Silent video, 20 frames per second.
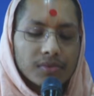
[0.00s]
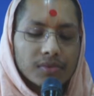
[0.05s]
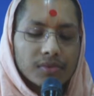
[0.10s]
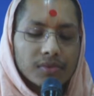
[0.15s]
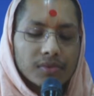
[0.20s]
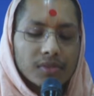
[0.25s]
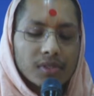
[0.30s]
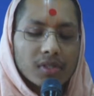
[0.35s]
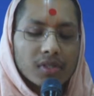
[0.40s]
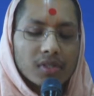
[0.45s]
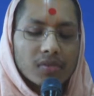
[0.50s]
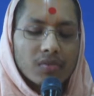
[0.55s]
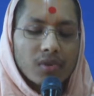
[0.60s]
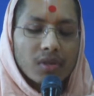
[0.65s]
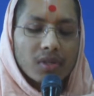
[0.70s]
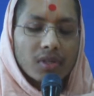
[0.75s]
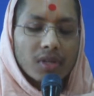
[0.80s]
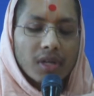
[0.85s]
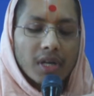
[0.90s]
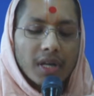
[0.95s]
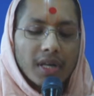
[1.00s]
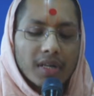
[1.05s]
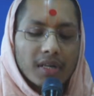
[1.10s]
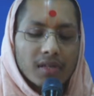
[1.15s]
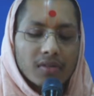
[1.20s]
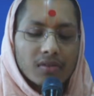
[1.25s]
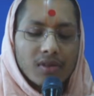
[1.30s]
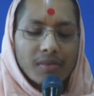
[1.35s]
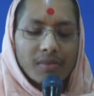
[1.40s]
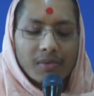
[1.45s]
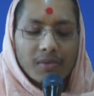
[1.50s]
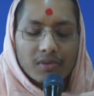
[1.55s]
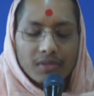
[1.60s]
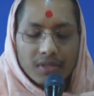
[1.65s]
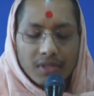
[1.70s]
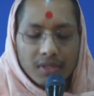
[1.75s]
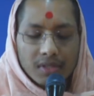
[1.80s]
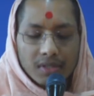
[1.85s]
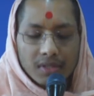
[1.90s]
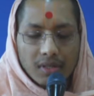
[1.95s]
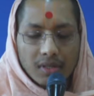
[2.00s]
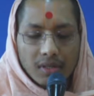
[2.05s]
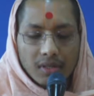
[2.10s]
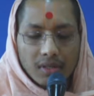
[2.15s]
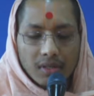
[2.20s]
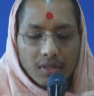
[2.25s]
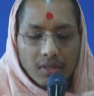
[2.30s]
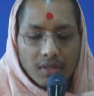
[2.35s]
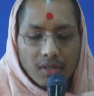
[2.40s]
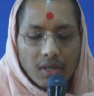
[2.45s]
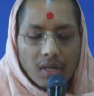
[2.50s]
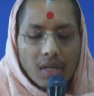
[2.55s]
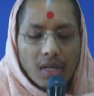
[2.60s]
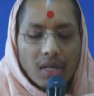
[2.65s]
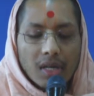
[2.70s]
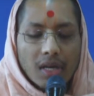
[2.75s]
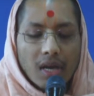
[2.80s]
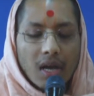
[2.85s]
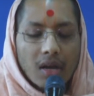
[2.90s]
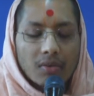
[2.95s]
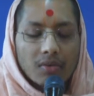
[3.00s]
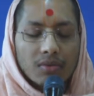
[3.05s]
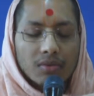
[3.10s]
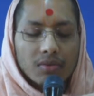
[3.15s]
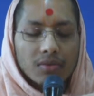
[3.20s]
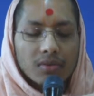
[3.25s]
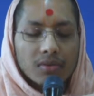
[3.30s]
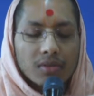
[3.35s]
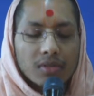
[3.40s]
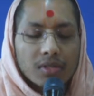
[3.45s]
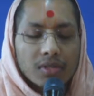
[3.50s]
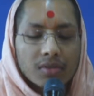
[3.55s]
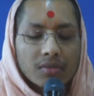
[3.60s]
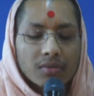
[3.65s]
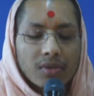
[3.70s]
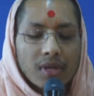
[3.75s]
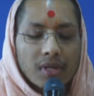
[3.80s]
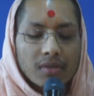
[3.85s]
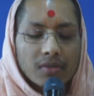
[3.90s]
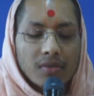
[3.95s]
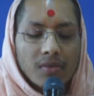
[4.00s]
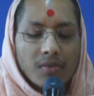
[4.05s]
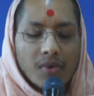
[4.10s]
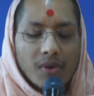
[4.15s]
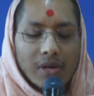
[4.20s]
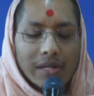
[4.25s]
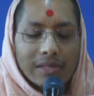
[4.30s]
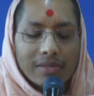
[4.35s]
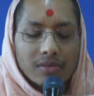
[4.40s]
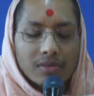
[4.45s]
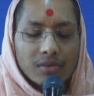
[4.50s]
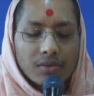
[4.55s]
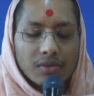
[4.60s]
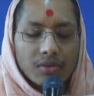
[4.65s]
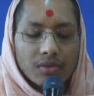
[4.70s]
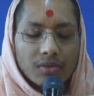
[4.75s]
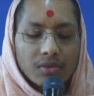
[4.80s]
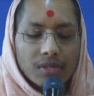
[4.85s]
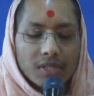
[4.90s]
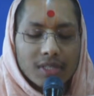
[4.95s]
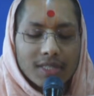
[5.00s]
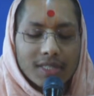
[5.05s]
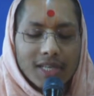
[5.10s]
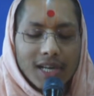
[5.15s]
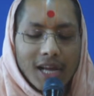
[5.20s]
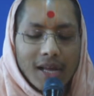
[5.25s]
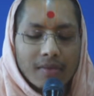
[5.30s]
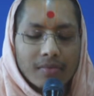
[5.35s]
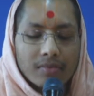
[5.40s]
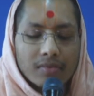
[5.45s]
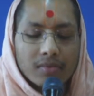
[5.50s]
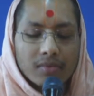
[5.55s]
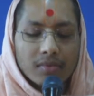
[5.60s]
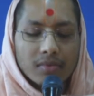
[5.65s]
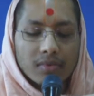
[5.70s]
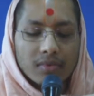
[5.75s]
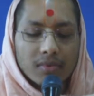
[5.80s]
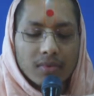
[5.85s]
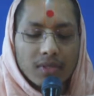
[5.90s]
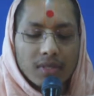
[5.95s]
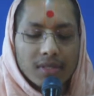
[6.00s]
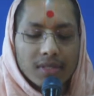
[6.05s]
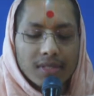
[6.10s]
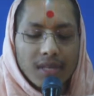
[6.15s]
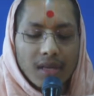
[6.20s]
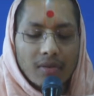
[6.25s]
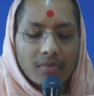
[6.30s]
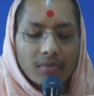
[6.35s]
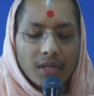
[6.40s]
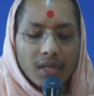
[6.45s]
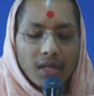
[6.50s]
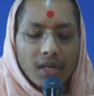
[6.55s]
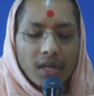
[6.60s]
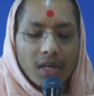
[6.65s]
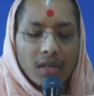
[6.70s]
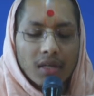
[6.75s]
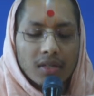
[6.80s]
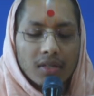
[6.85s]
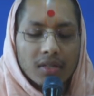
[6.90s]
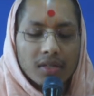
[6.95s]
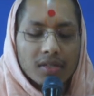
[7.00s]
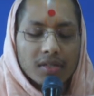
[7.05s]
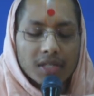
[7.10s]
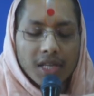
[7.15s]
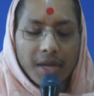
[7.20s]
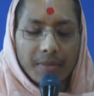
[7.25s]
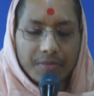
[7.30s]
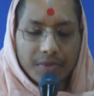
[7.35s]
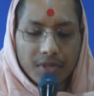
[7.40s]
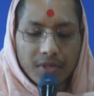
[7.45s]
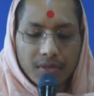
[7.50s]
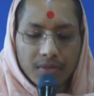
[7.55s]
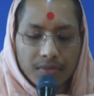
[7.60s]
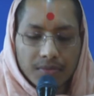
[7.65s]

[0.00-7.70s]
This is what the greatness of our satsang. Now, Niskudananda Swami also described the same thing in this chapter.